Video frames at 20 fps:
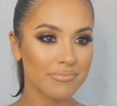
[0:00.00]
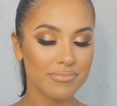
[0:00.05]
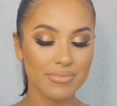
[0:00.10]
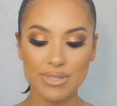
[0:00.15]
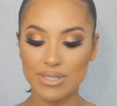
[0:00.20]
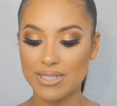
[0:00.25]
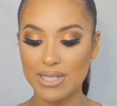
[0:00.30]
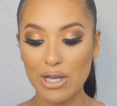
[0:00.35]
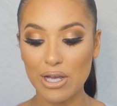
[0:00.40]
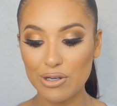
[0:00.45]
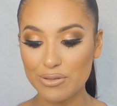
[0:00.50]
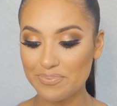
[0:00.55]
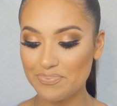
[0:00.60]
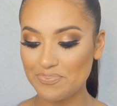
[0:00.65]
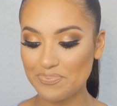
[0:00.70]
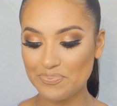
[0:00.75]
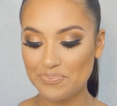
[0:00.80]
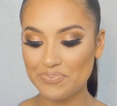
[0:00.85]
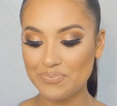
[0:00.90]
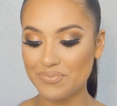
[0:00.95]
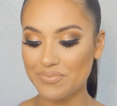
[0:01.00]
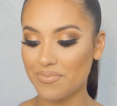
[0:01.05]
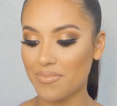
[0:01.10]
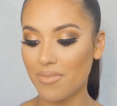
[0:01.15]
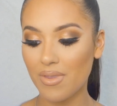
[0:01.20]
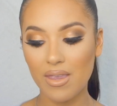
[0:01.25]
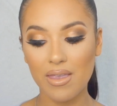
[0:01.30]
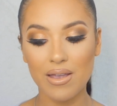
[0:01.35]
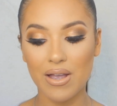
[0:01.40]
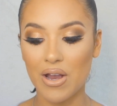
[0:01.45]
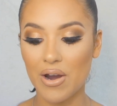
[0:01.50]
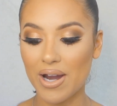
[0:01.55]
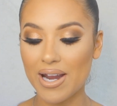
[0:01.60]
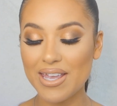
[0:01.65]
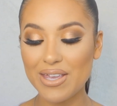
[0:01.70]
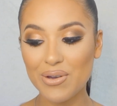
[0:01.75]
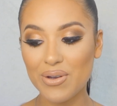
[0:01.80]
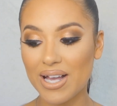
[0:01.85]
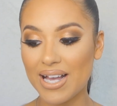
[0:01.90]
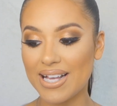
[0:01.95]
So, alright
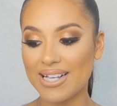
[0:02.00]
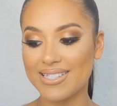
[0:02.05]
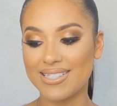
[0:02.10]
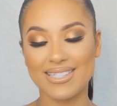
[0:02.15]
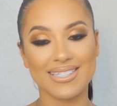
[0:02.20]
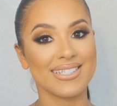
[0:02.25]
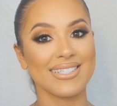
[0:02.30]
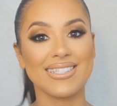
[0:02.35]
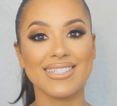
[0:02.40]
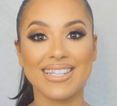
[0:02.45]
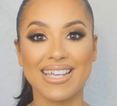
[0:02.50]
you guys, this is